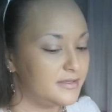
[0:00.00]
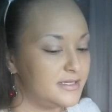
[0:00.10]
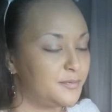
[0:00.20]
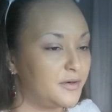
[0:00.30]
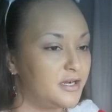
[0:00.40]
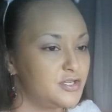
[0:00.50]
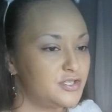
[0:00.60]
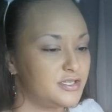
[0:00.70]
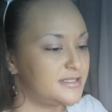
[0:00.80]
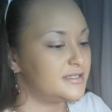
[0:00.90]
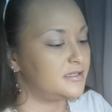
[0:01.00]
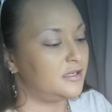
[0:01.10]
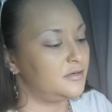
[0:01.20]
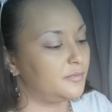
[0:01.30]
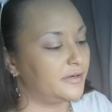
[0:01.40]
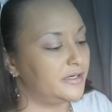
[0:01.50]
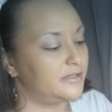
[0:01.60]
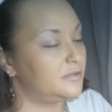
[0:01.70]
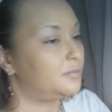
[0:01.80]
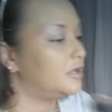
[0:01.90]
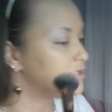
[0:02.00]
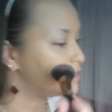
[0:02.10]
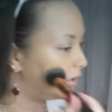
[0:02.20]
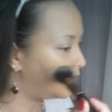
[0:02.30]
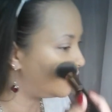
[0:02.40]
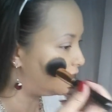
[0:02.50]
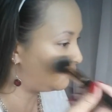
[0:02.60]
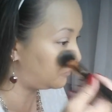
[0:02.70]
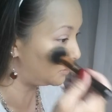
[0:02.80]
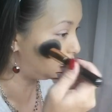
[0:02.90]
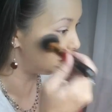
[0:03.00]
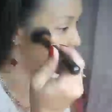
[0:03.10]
This brush, this is an unbranded brush I got for really